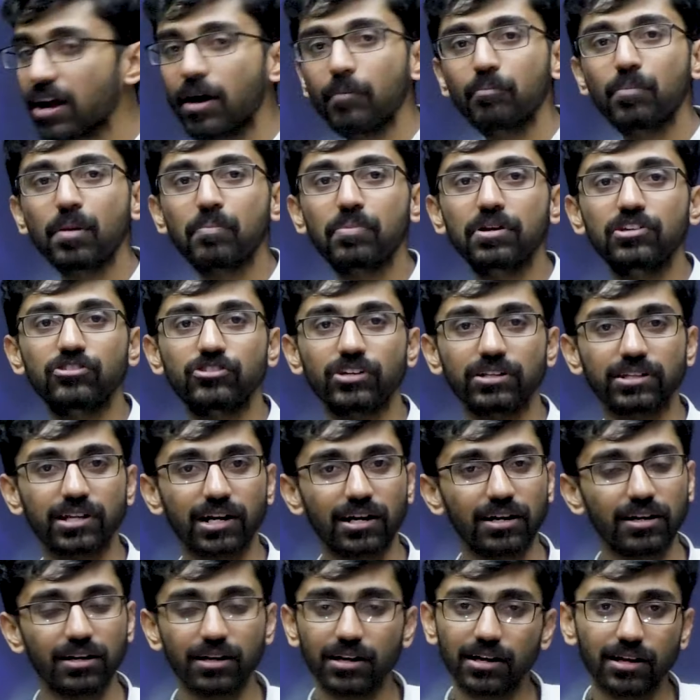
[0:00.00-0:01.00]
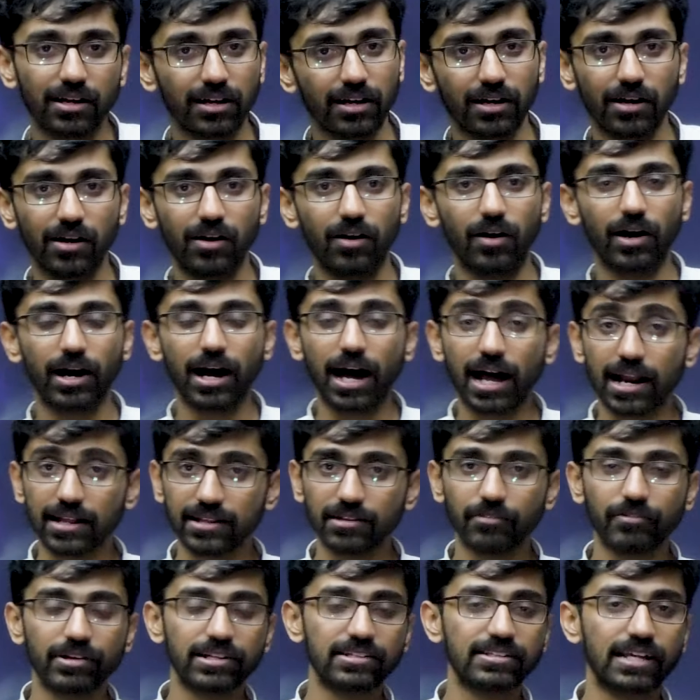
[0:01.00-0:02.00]
Bipin Chandra. Okay,
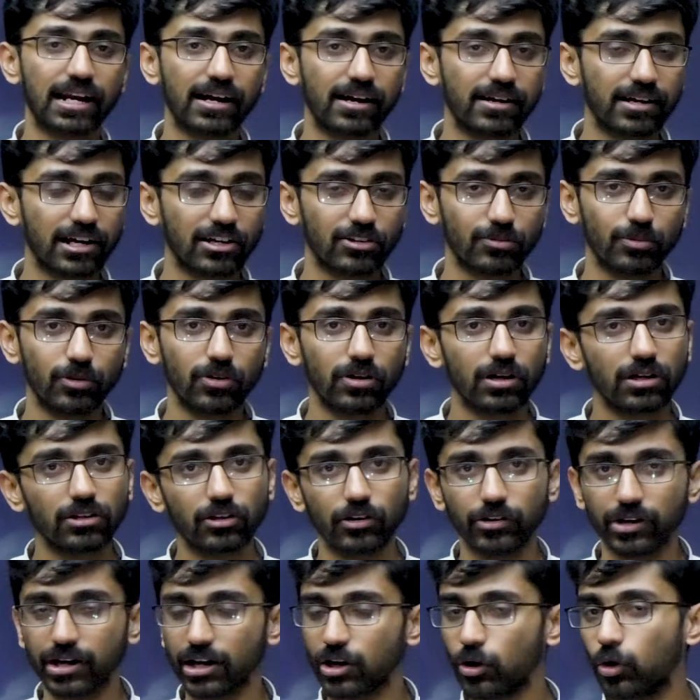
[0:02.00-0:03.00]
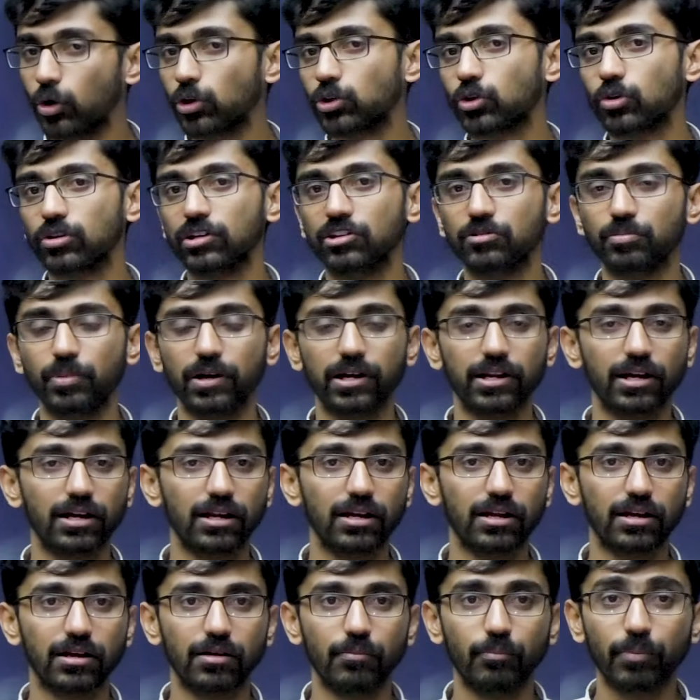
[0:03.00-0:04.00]
another very standard textbook that you can go through this
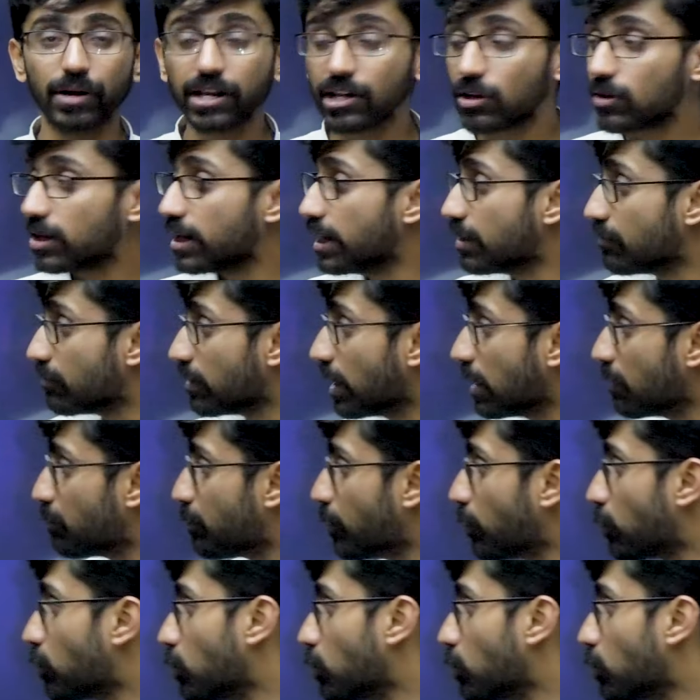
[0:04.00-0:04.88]
particularly it will help you